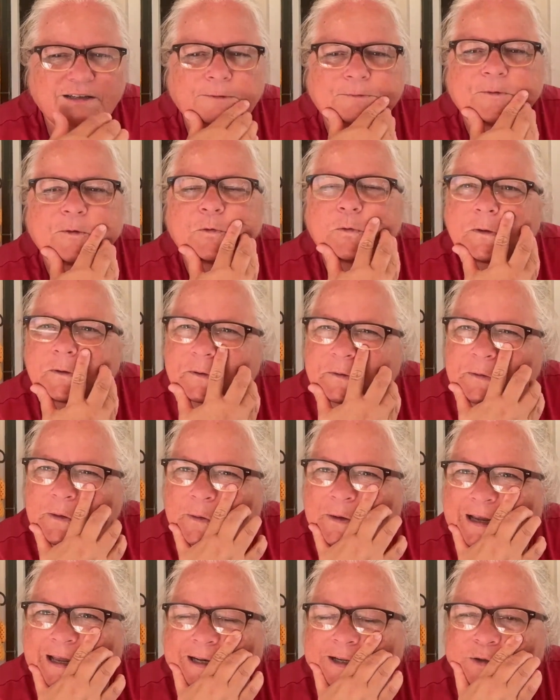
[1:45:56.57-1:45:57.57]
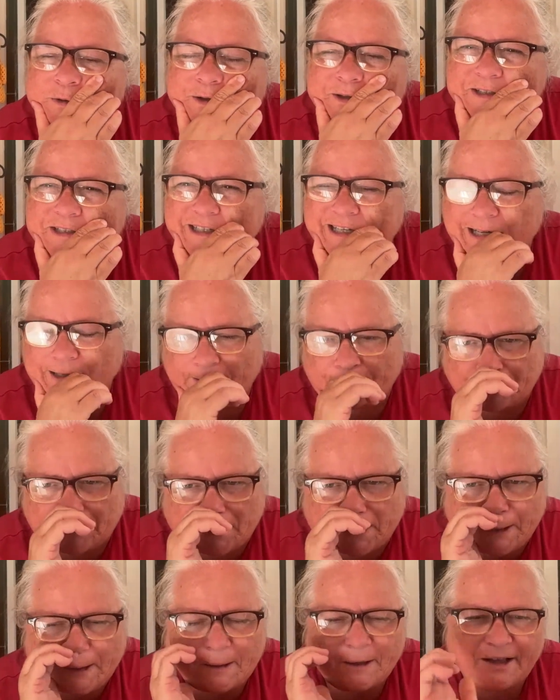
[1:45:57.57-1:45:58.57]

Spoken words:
If you want to look at it, you can see it on my